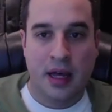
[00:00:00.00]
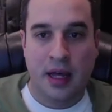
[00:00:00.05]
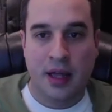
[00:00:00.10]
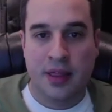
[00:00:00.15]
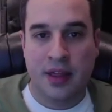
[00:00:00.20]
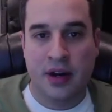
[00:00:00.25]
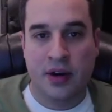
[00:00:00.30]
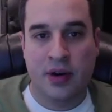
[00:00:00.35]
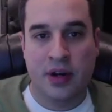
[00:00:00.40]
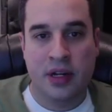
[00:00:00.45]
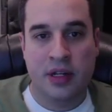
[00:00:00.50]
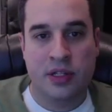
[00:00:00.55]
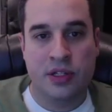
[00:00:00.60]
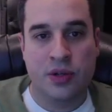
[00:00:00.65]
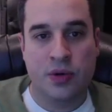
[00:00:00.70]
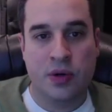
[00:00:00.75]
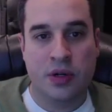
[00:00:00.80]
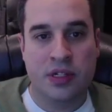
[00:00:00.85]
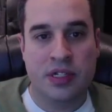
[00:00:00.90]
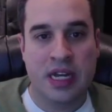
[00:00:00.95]
There is
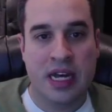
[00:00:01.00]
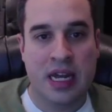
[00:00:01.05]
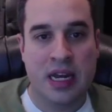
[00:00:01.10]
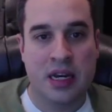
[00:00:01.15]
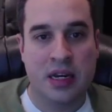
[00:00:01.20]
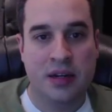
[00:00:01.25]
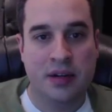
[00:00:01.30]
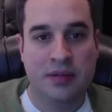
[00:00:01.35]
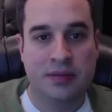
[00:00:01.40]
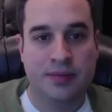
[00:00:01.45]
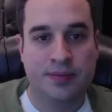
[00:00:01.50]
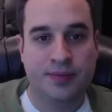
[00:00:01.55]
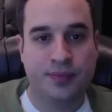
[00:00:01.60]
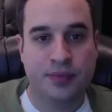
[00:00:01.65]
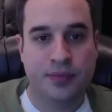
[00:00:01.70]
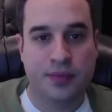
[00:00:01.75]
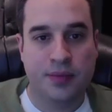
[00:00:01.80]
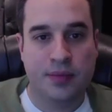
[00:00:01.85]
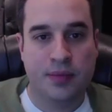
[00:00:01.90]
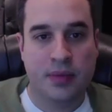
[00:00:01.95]
your den.
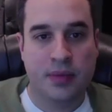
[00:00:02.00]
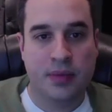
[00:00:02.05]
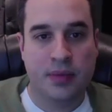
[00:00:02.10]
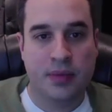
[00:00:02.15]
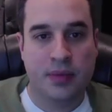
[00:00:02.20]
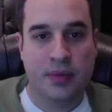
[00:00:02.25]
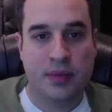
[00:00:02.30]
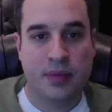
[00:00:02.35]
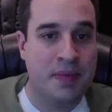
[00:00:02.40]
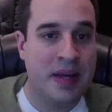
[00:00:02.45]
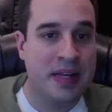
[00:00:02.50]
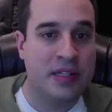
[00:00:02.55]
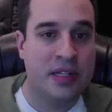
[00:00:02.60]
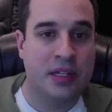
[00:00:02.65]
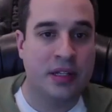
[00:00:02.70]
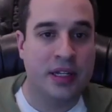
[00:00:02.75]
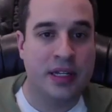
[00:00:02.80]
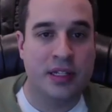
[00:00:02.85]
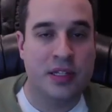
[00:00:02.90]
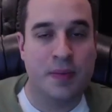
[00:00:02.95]
So, I mean,
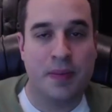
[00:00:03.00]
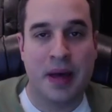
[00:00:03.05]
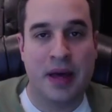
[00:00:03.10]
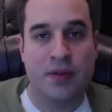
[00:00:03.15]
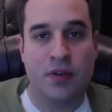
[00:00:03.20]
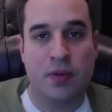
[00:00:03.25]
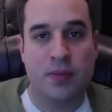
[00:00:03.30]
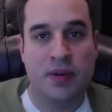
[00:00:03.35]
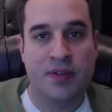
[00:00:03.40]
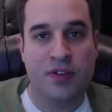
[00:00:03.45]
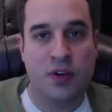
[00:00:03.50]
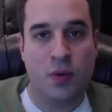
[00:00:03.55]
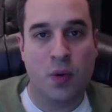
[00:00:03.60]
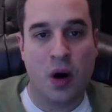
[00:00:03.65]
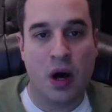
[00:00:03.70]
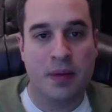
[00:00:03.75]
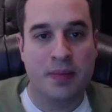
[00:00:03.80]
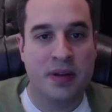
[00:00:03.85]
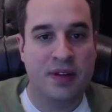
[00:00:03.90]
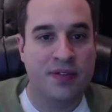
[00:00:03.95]
basically it's a bedroom if you
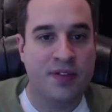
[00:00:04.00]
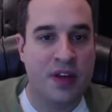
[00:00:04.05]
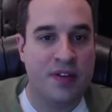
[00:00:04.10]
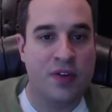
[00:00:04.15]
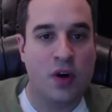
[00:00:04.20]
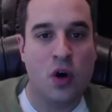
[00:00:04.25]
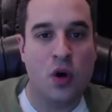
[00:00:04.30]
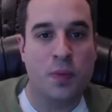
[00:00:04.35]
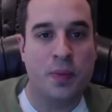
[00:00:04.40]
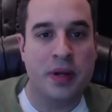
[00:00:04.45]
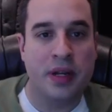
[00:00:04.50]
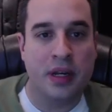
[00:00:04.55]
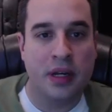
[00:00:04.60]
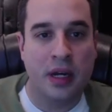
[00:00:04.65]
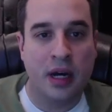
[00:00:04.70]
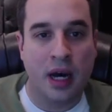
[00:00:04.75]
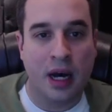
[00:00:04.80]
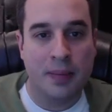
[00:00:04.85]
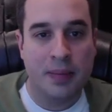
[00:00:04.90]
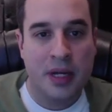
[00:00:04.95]
want, but if they've opened it
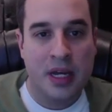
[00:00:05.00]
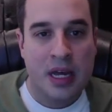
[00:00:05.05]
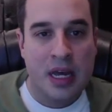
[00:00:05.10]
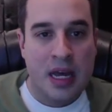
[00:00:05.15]
up.